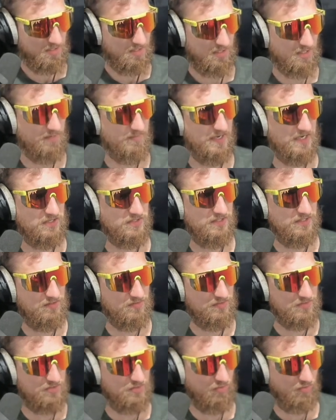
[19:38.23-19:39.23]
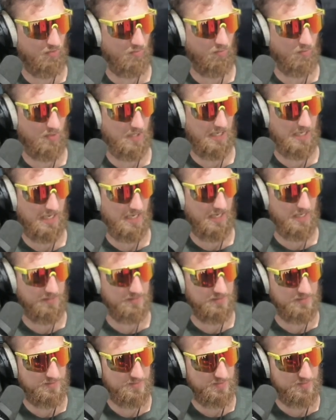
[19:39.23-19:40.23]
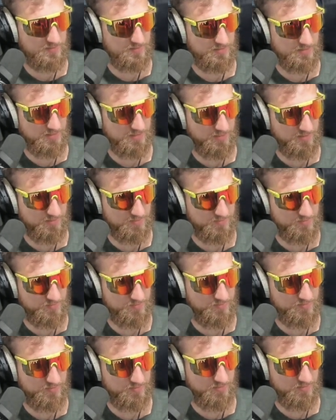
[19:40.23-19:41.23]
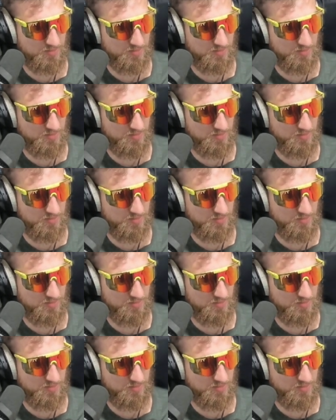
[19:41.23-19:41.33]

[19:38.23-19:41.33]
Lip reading: I'm actually not sure why this is